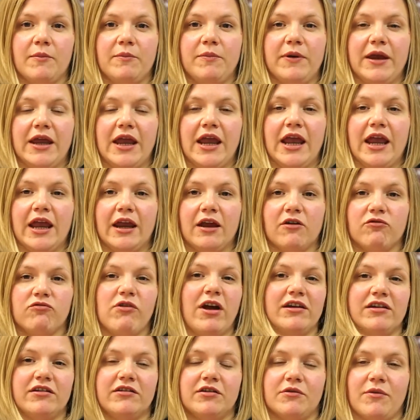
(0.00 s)
being
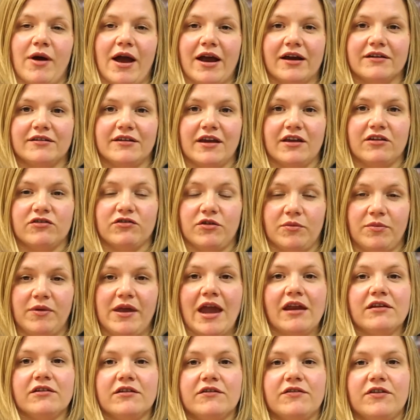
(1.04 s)
ready to access from the
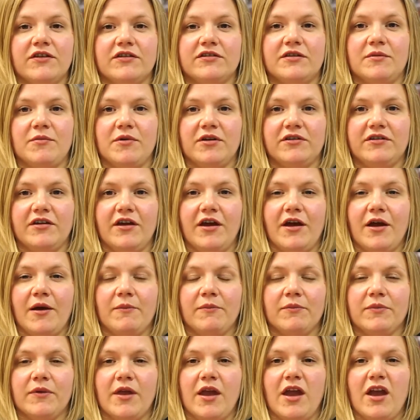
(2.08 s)
end of the summer term.